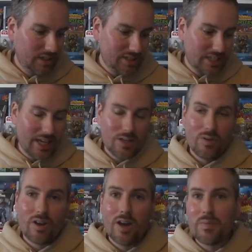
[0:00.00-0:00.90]
So yeah, you
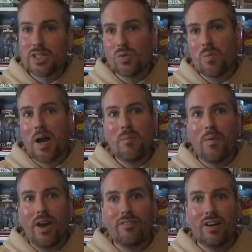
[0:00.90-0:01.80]
would have heard me talk about them
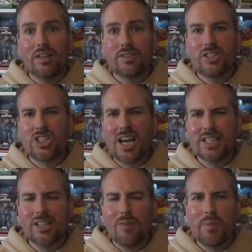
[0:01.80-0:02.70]
on other
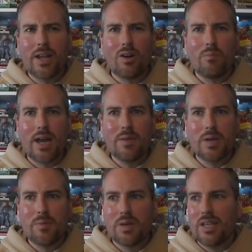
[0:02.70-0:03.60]
chats that I've been on
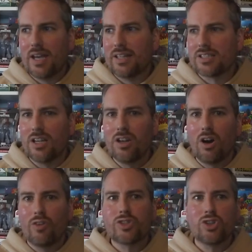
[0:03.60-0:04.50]
maybe, but yeah, there's a
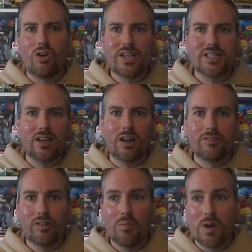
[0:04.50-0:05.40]
lot of stories to go
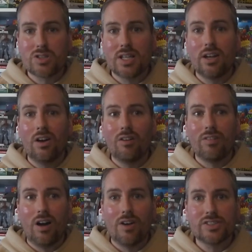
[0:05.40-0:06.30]
through and mostly a lot
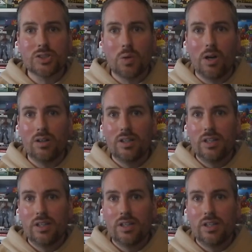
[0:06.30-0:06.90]
of laughs as well.